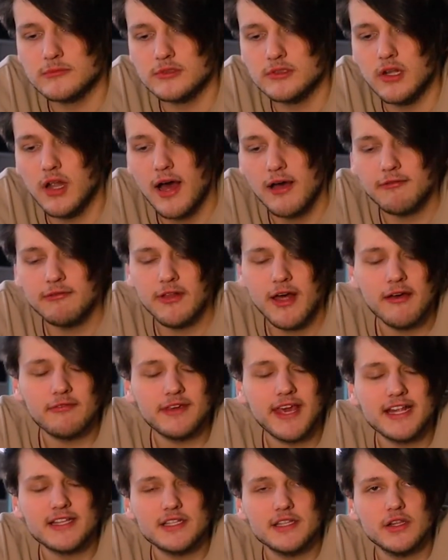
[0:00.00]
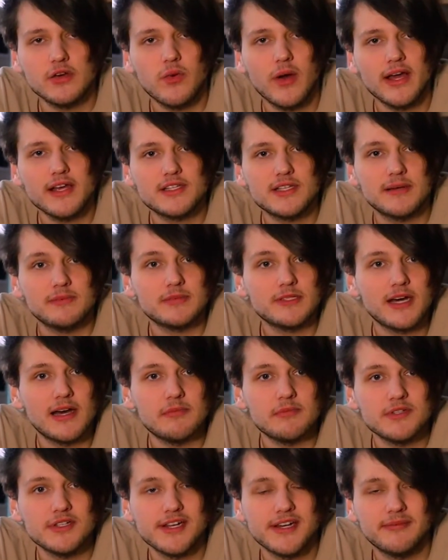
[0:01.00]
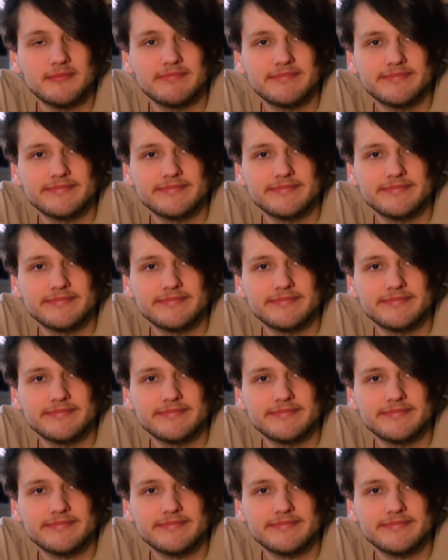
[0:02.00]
Life gets in the way sometimes, you know.